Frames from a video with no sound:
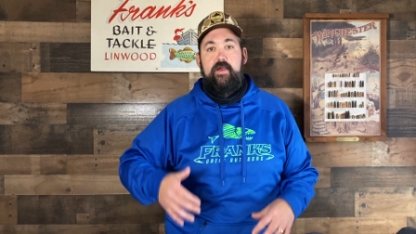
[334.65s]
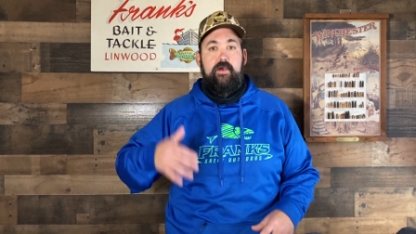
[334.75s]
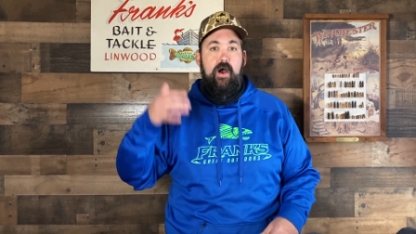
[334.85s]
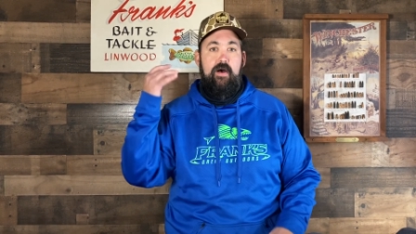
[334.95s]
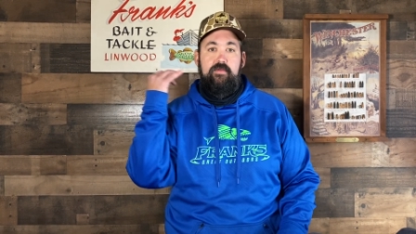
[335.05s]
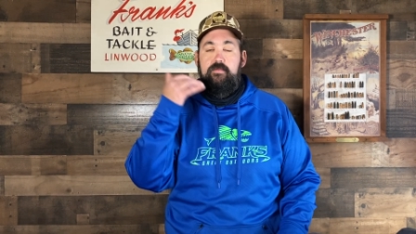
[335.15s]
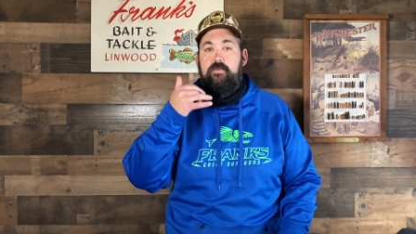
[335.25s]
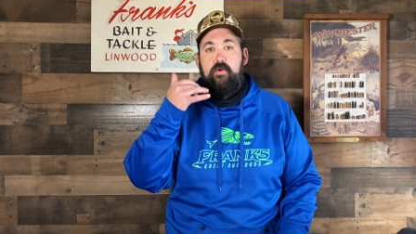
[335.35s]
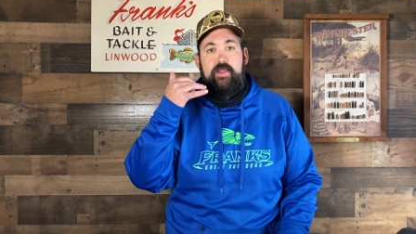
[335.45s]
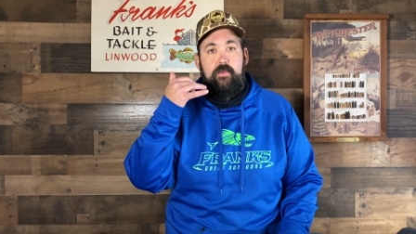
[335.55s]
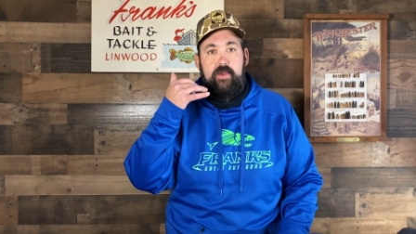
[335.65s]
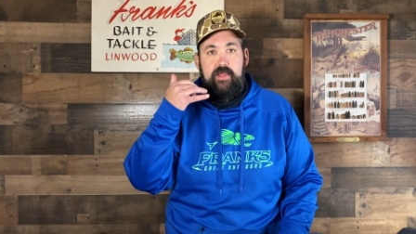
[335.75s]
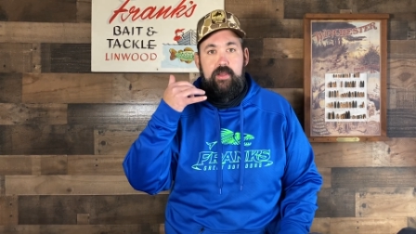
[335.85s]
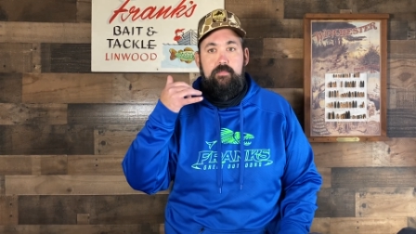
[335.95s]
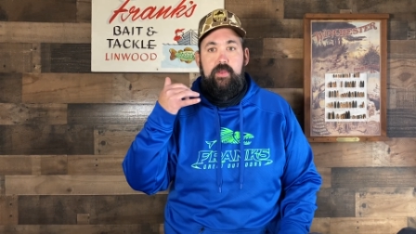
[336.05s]
call over the phone that
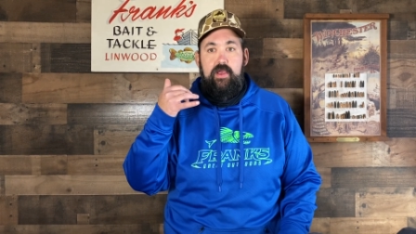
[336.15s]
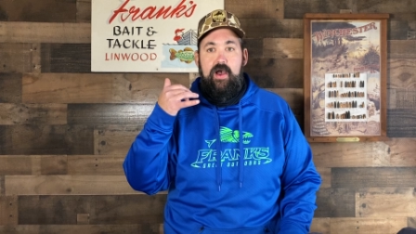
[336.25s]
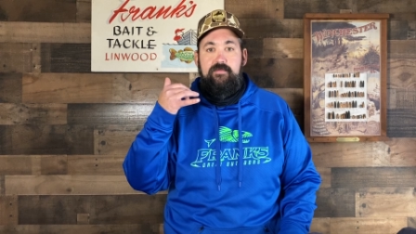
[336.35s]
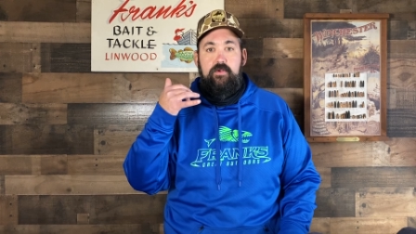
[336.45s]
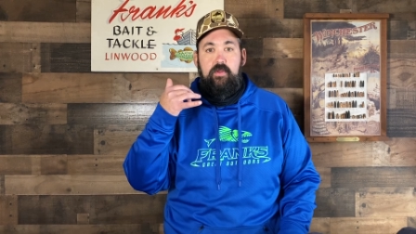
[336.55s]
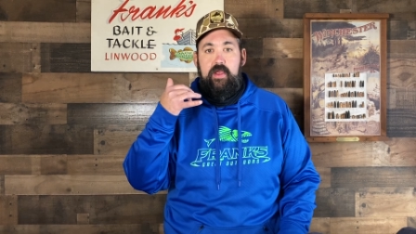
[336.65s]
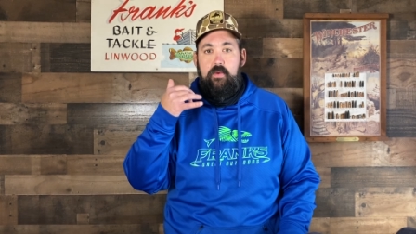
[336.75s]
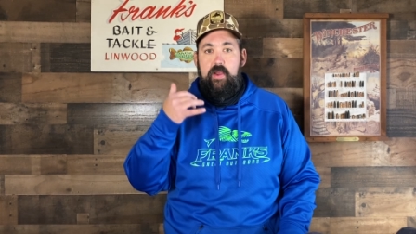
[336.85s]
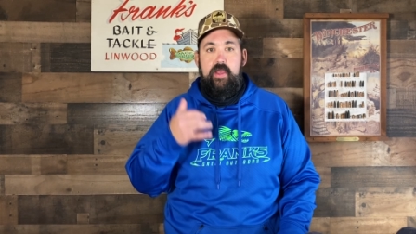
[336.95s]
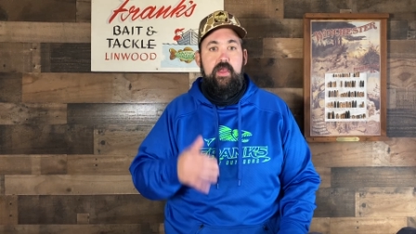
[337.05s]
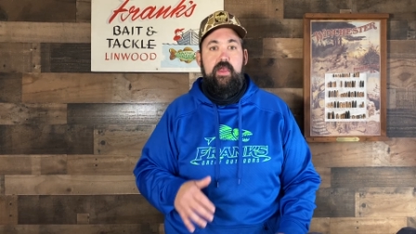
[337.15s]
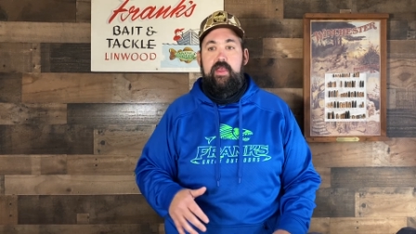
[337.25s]
weekend, pay off your layaway,